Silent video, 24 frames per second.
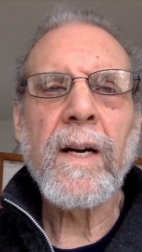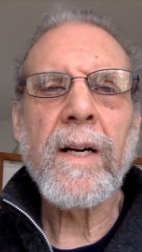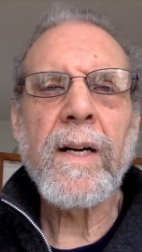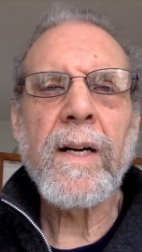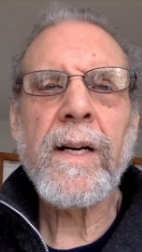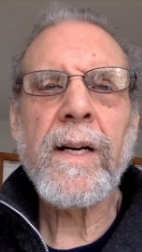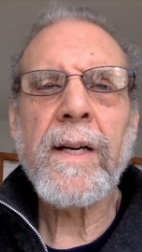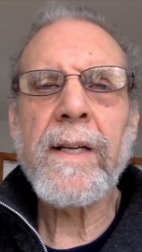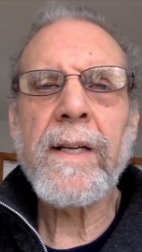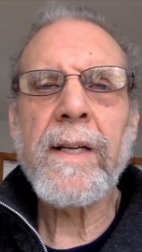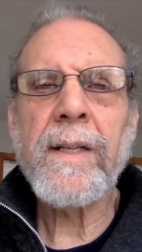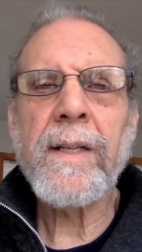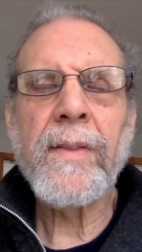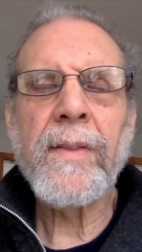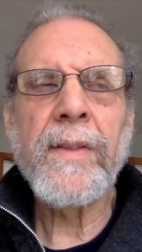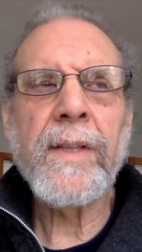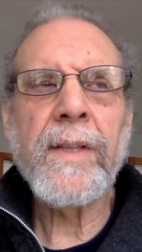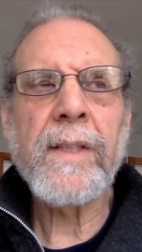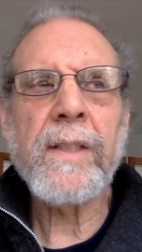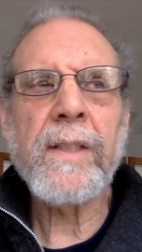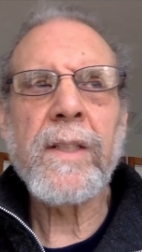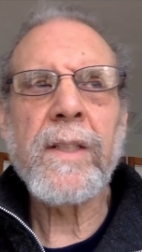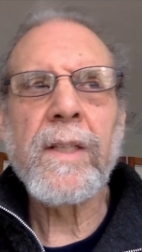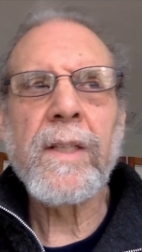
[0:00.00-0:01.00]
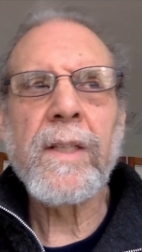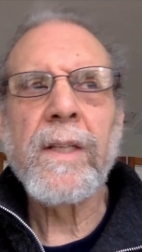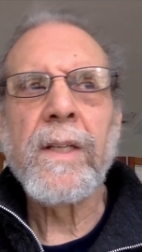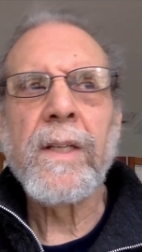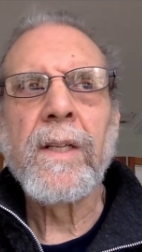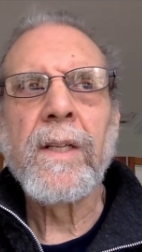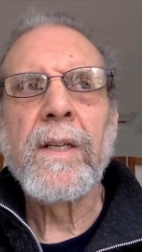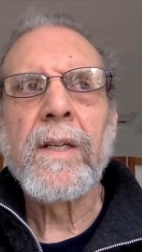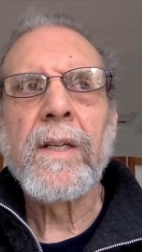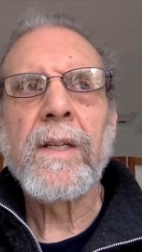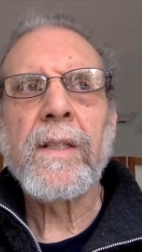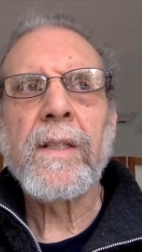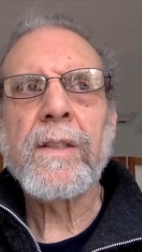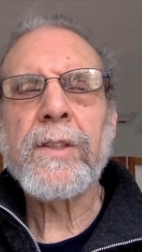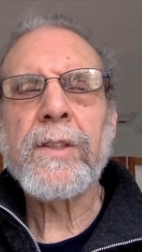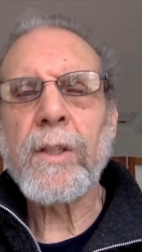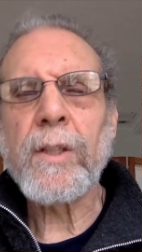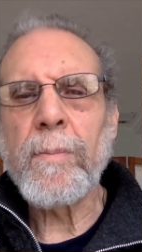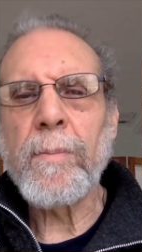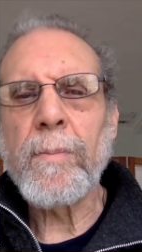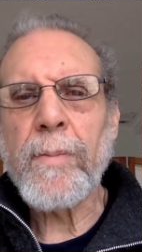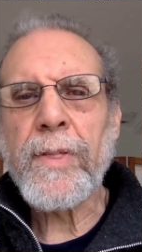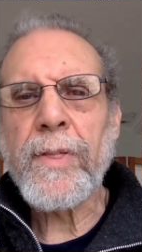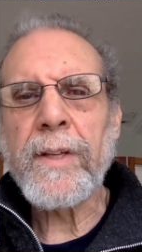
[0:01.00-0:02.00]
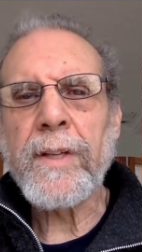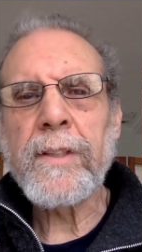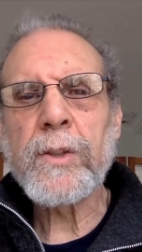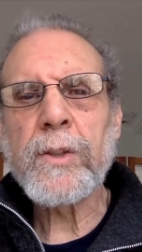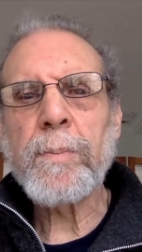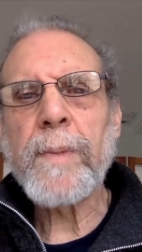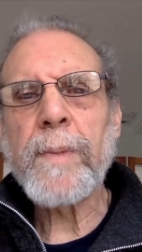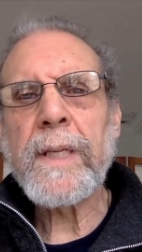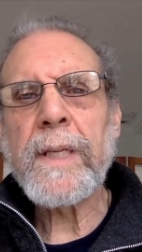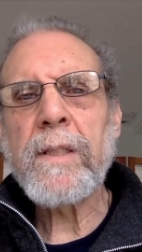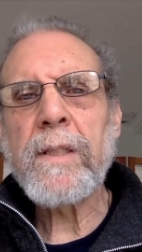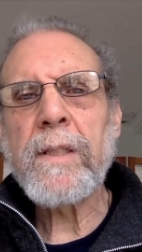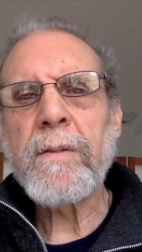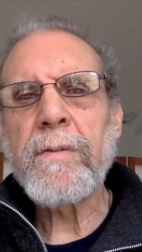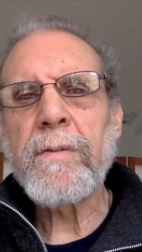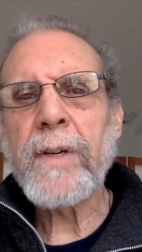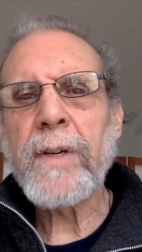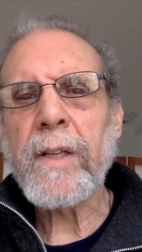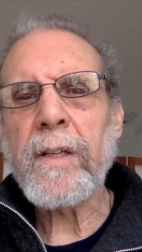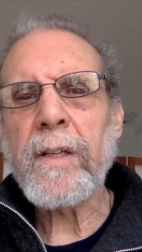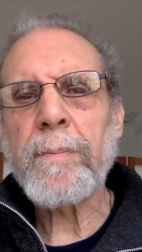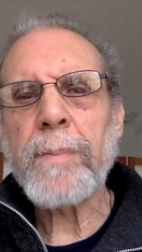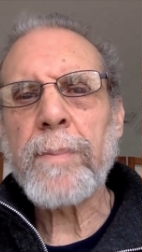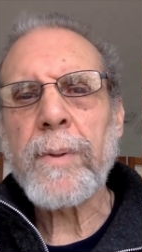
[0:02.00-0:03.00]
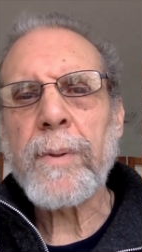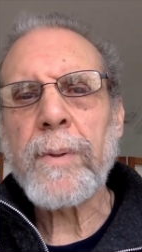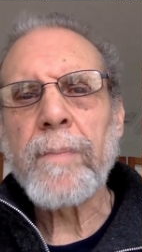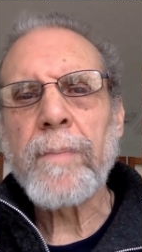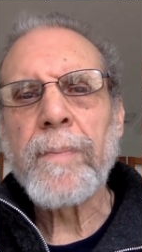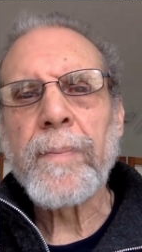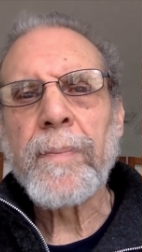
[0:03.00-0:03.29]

uh, and that some things may develop